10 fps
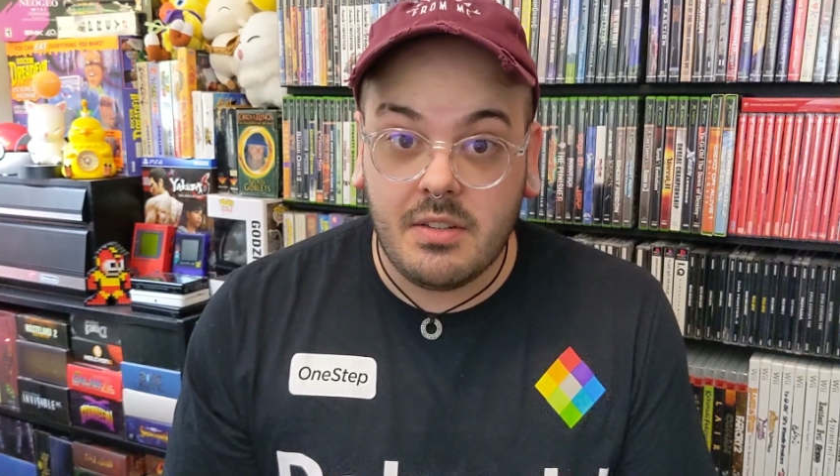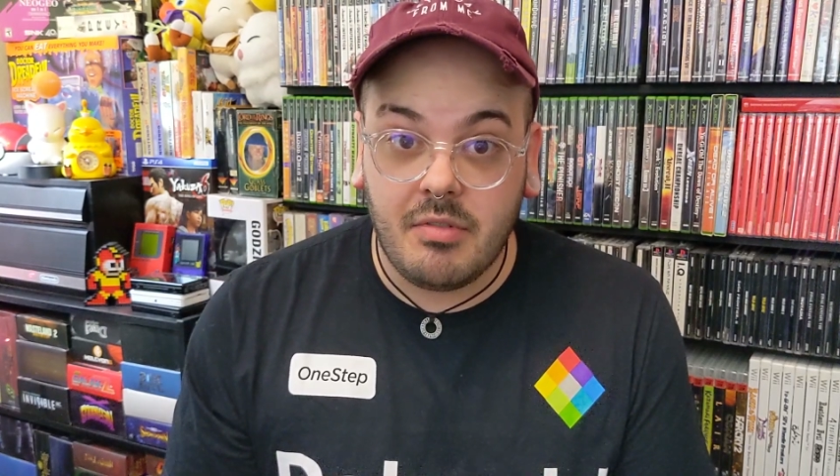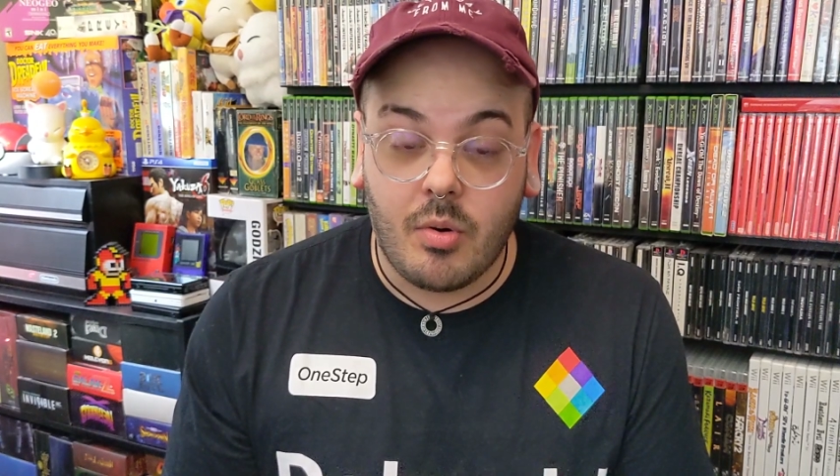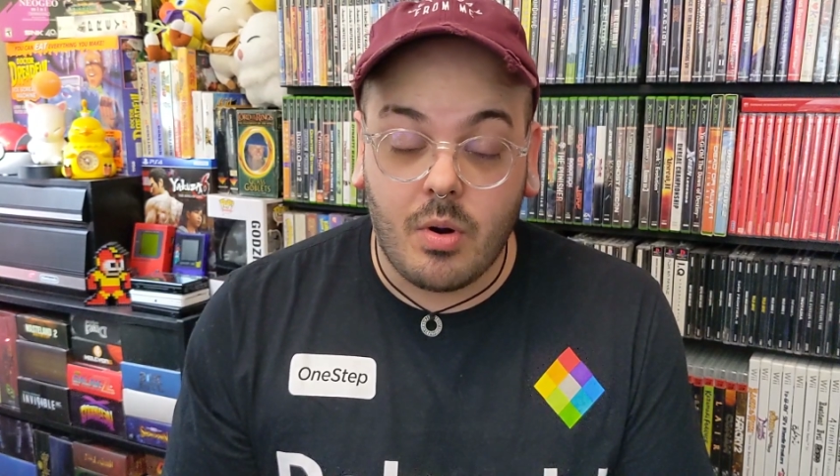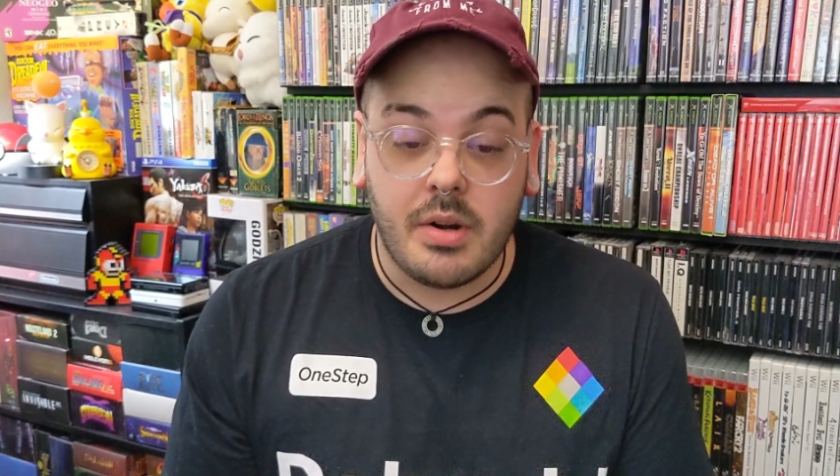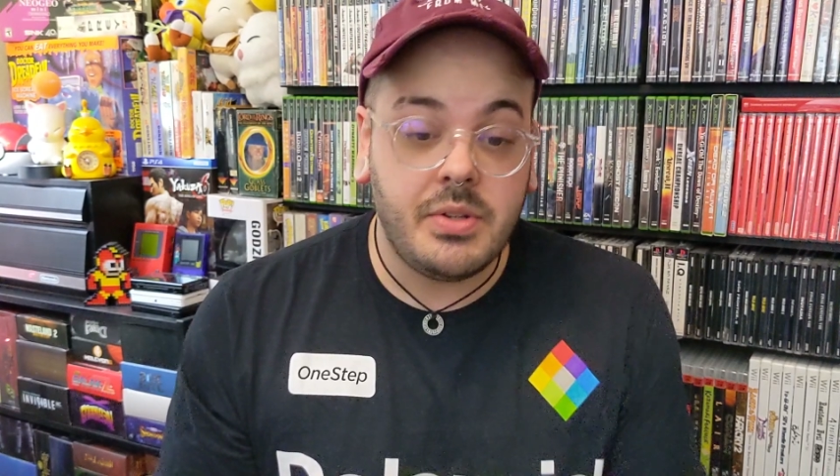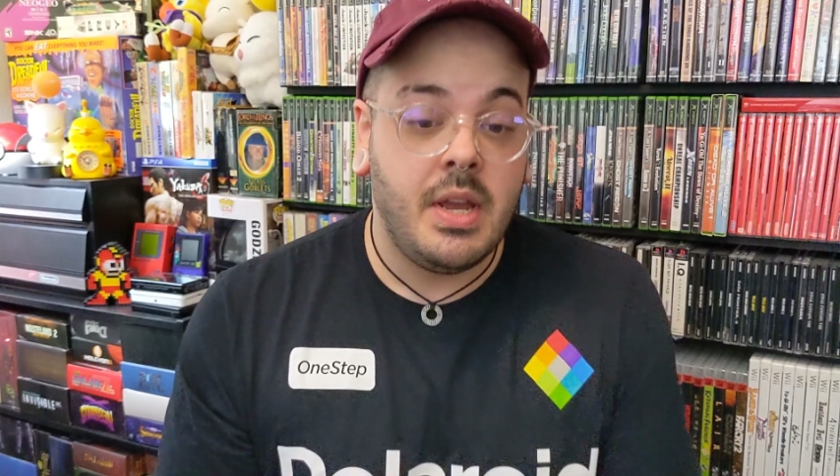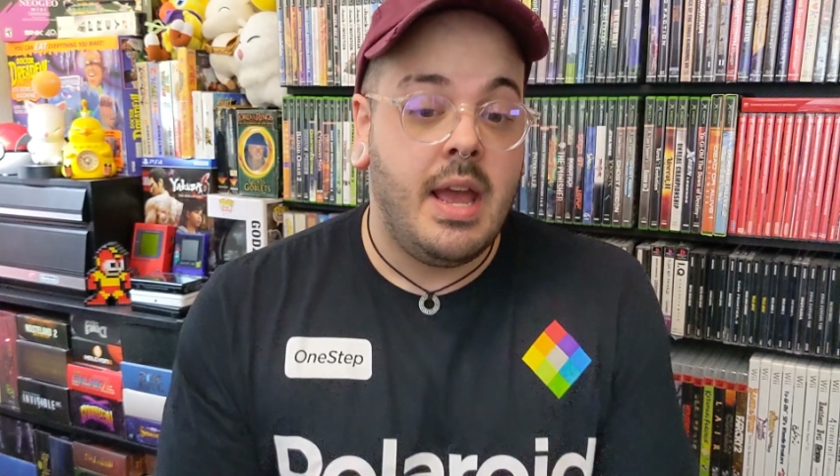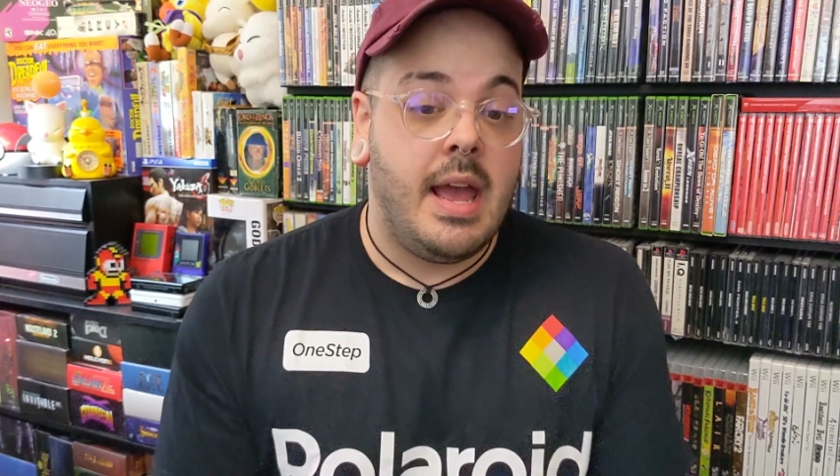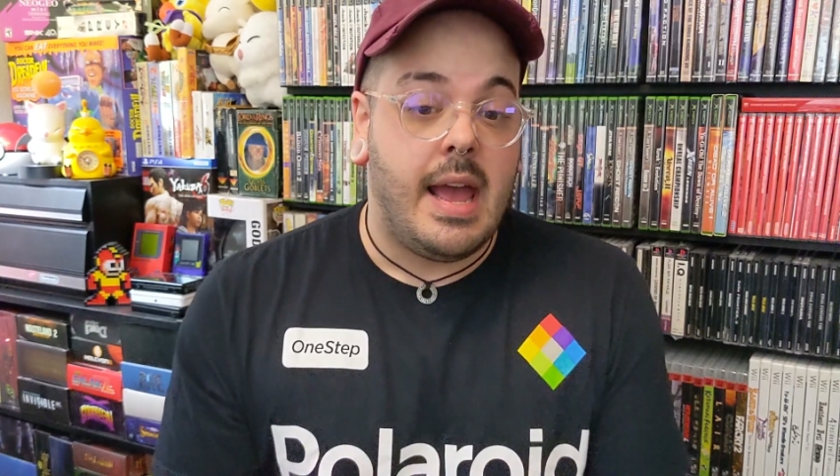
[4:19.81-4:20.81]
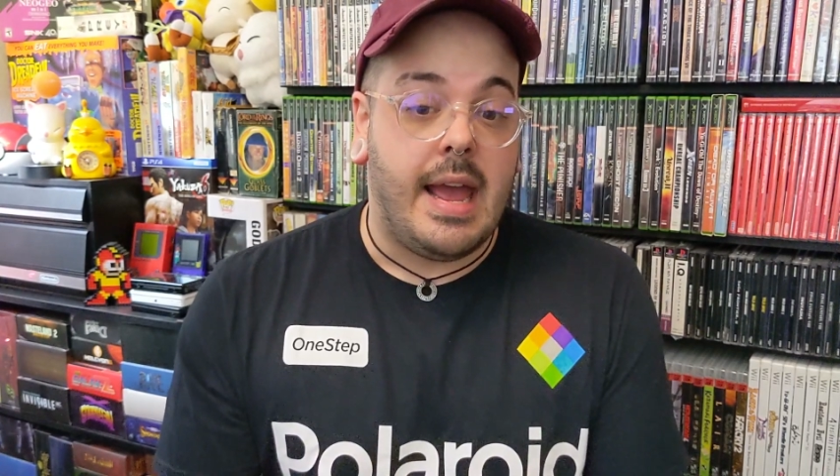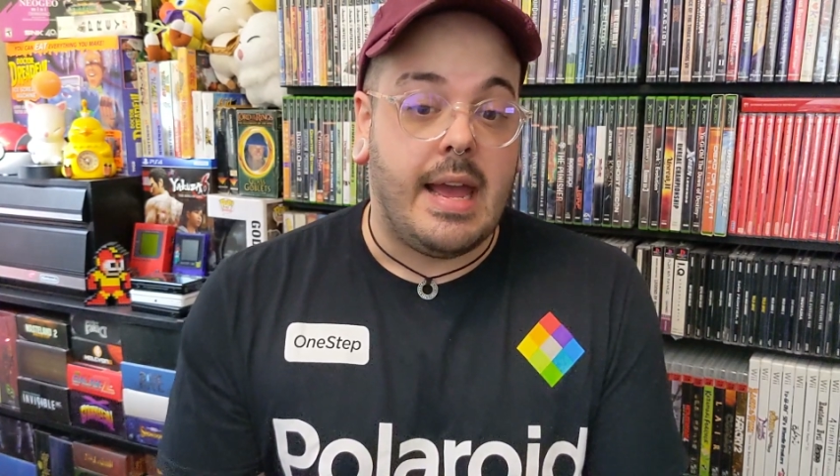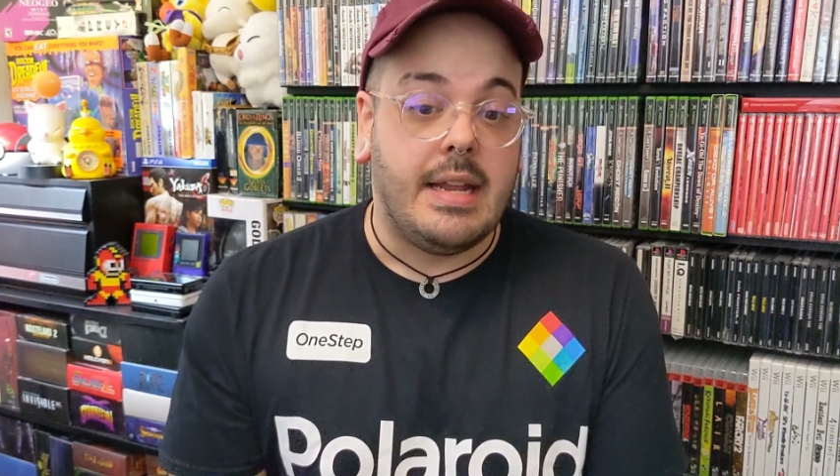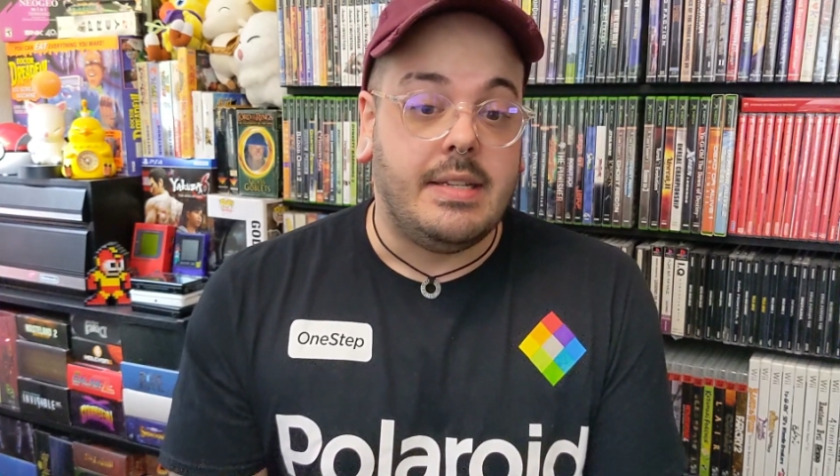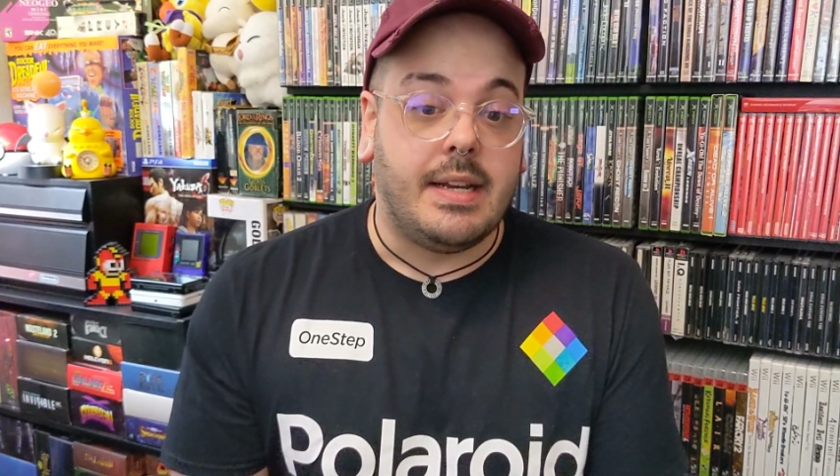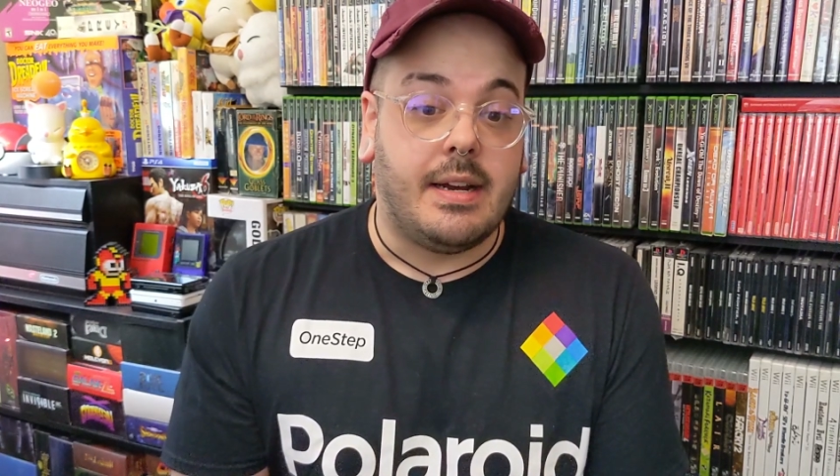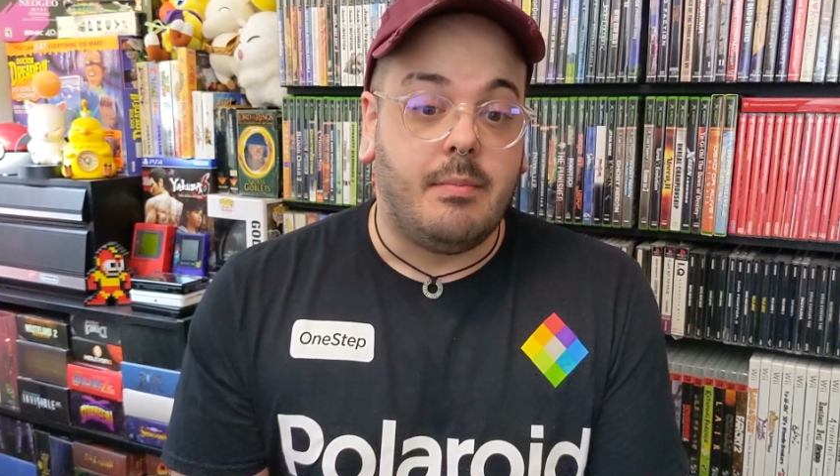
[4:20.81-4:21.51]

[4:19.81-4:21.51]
of course, and